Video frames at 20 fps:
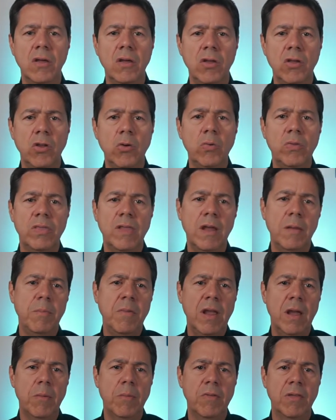You would then
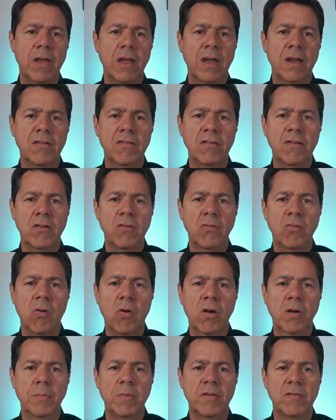be able to exit your
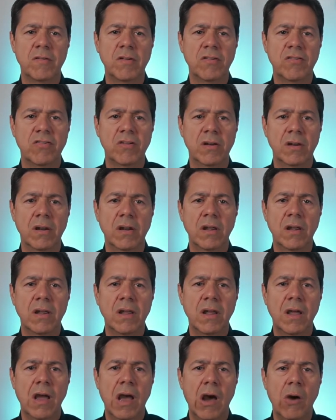long position.
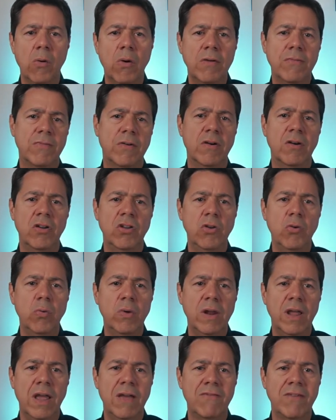However, you
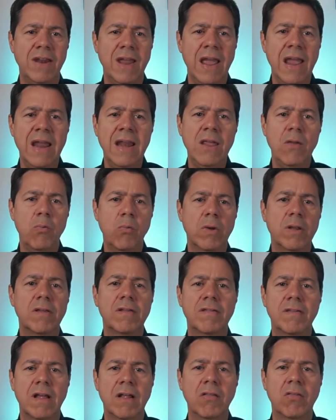would have an
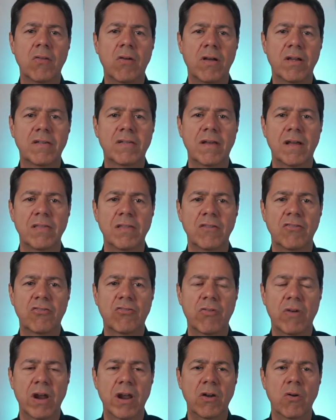81-cent loss on this
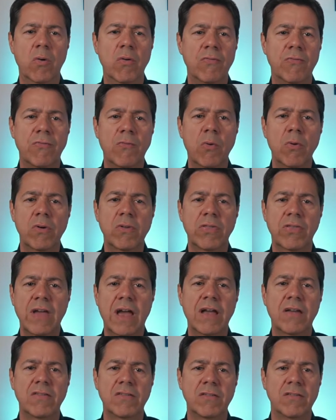trade, or
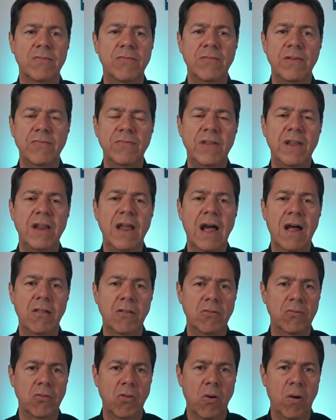
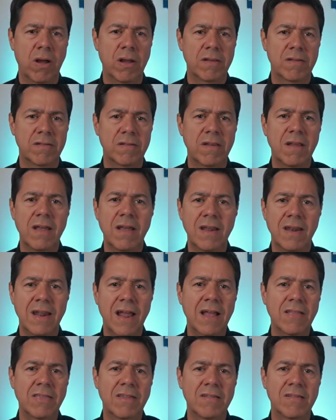$4,050 loss,
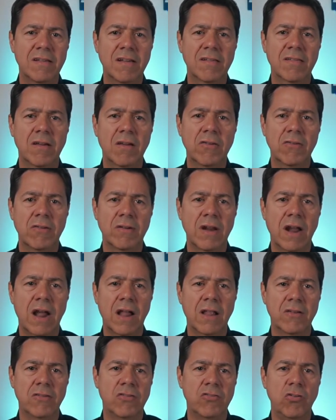not the
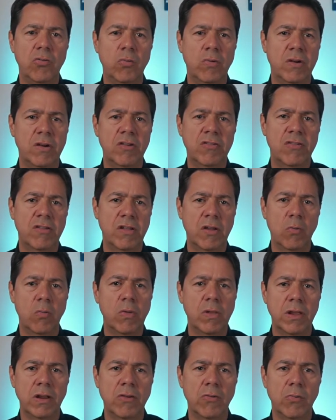$600 you were initially
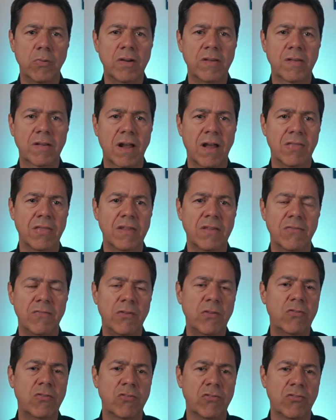willing to risk on this
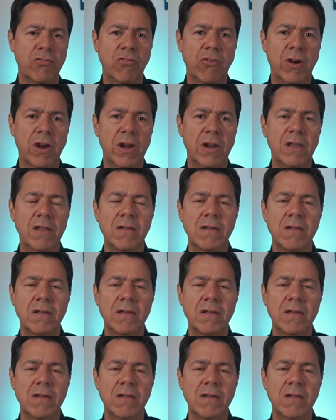futures trade.